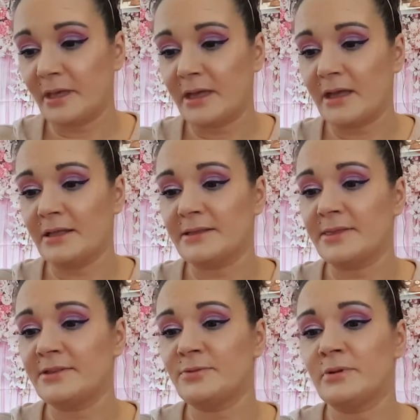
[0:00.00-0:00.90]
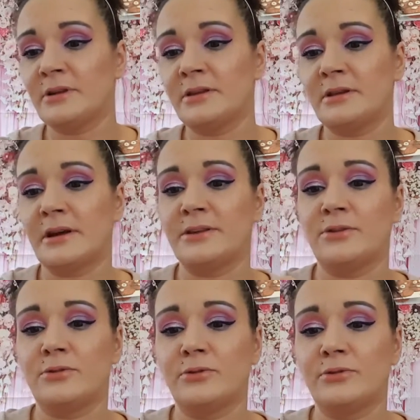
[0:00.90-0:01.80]
And this one I
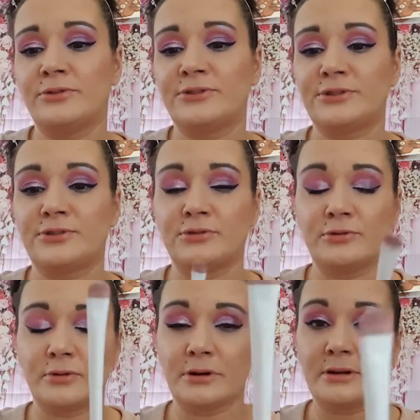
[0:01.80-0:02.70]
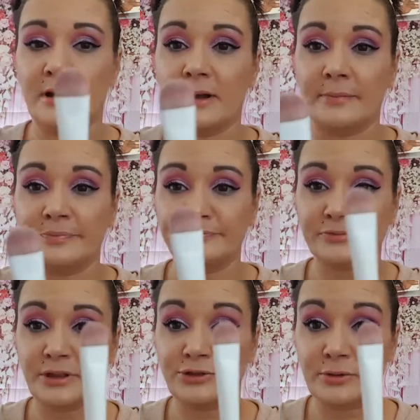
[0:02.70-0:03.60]
use to
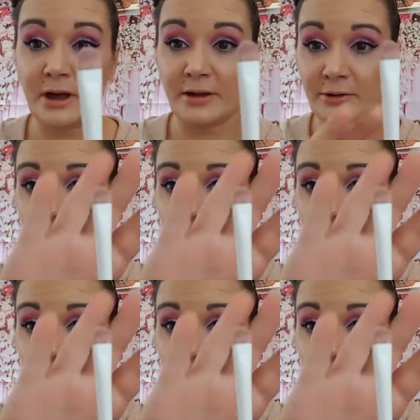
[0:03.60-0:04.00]
do cut